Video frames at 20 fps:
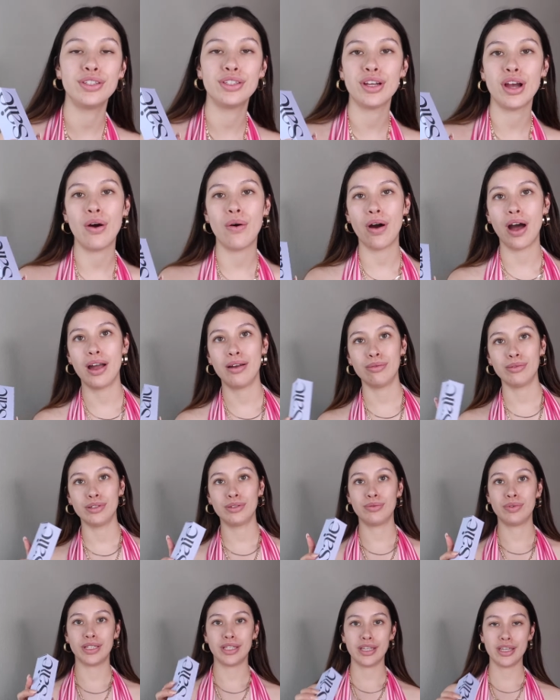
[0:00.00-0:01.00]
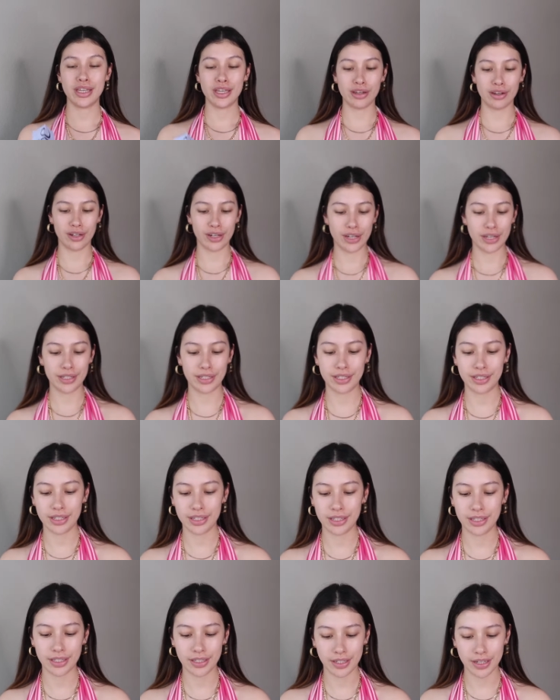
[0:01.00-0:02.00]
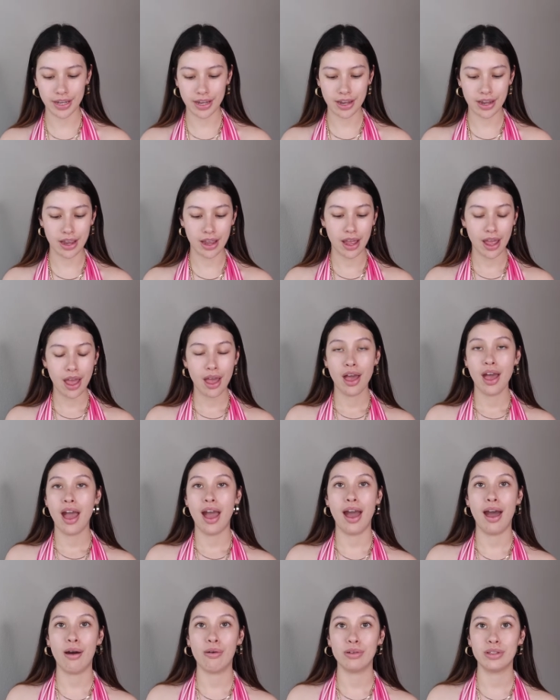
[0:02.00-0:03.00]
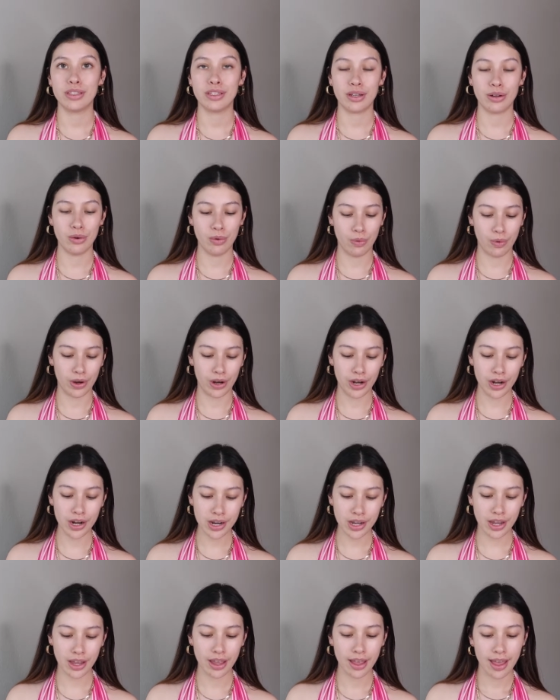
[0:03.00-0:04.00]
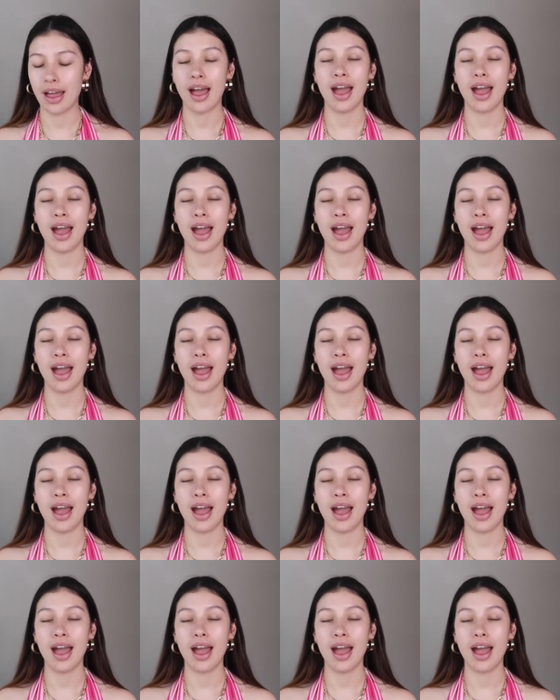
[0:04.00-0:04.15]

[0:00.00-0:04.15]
so I was really curious to see how it's gonna work.